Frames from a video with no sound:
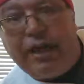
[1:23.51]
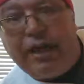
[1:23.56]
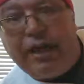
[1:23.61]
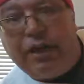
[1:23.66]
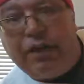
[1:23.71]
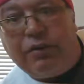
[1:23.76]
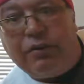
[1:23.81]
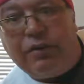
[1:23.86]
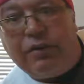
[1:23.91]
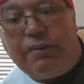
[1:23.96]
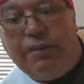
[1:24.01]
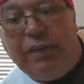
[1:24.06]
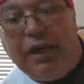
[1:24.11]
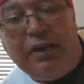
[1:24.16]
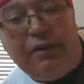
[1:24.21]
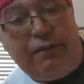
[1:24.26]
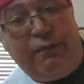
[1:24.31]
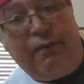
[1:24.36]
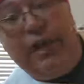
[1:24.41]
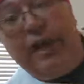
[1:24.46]
Errol
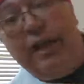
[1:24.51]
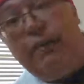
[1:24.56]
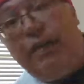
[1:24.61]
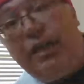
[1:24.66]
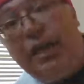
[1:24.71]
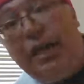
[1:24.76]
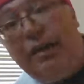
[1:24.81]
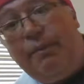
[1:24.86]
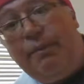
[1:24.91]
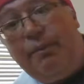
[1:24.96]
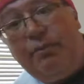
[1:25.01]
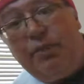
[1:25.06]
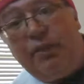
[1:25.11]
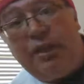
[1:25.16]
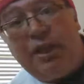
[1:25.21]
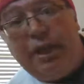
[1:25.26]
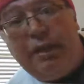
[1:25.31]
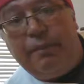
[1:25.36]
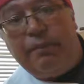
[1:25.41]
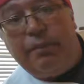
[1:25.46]
Spence fight, which got
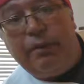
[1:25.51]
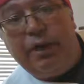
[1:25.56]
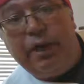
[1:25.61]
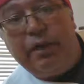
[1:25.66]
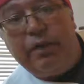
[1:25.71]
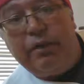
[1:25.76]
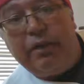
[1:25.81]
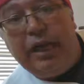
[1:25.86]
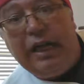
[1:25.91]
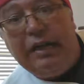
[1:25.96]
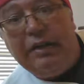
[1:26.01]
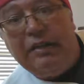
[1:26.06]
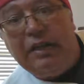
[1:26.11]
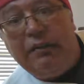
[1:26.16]
pretty crazy.